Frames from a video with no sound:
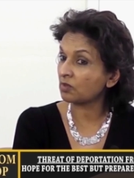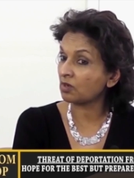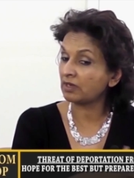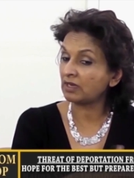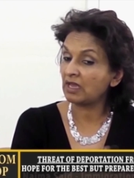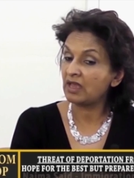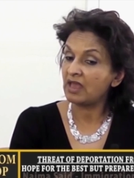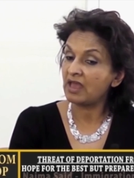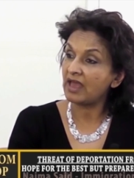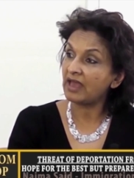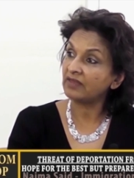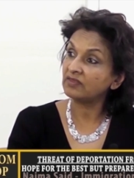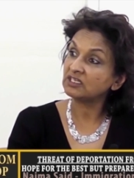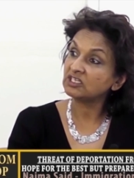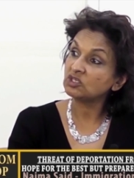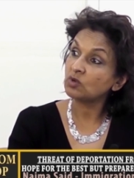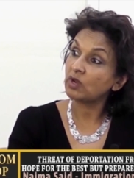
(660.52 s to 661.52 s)
abroad.
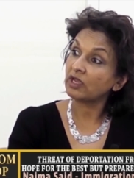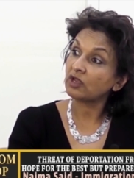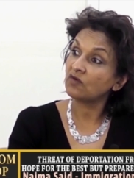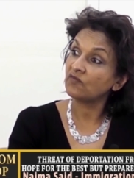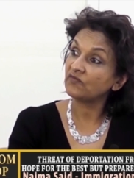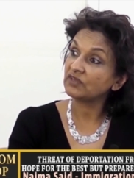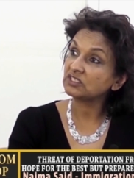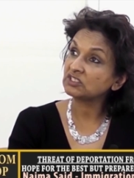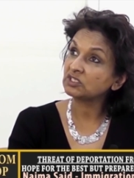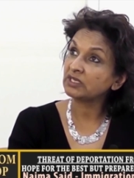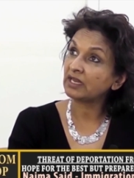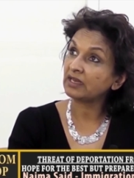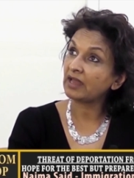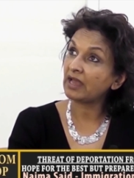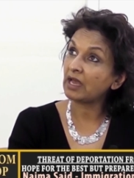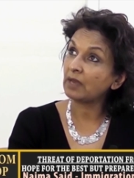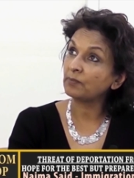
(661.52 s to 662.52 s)
And the DUI conviction
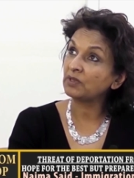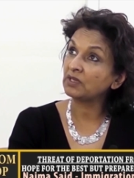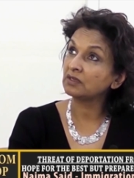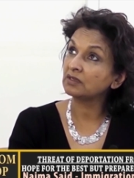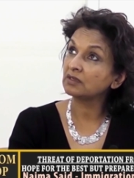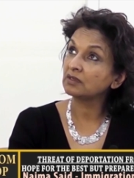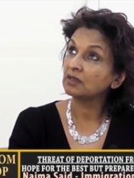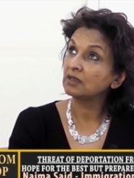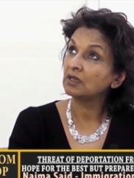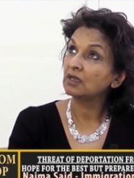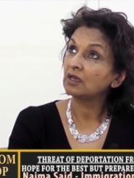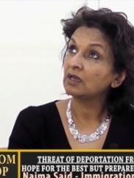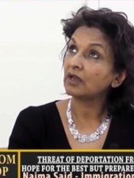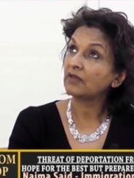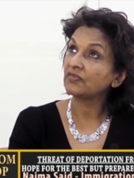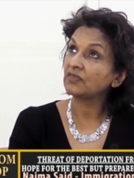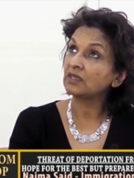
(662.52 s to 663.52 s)
had happened,
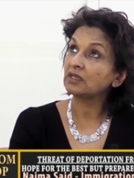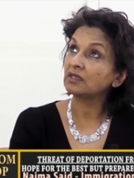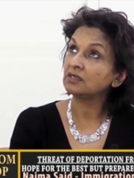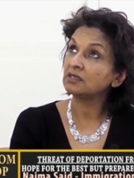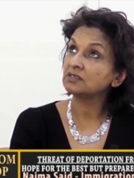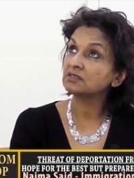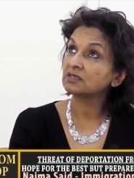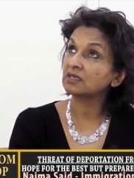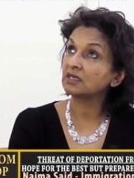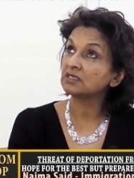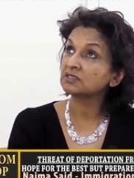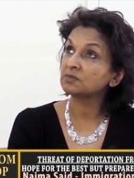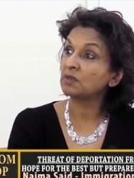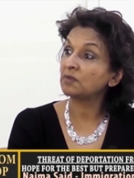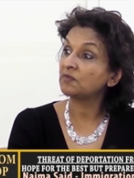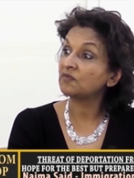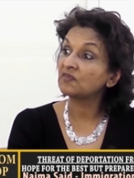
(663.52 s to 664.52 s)
I think in his
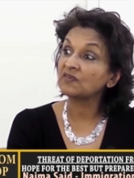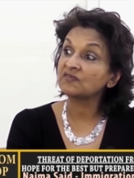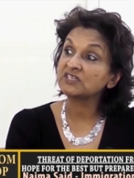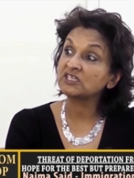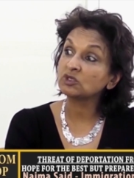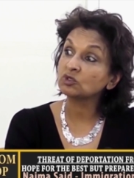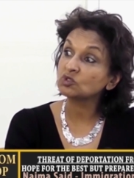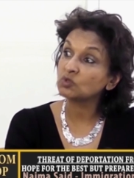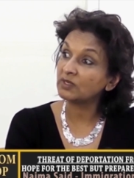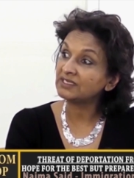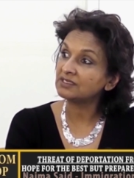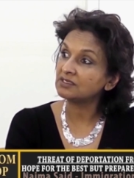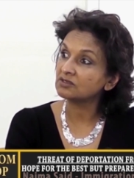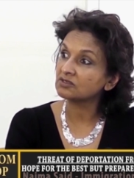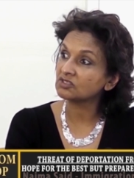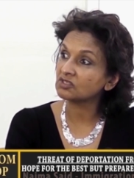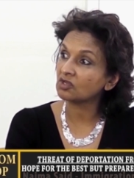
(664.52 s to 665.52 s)
case, maybe 15 or
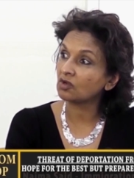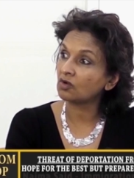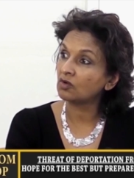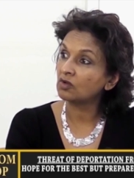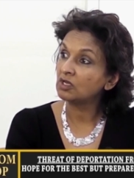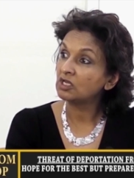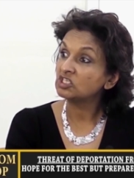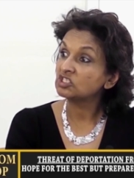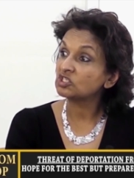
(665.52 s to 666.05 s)
20 years ago.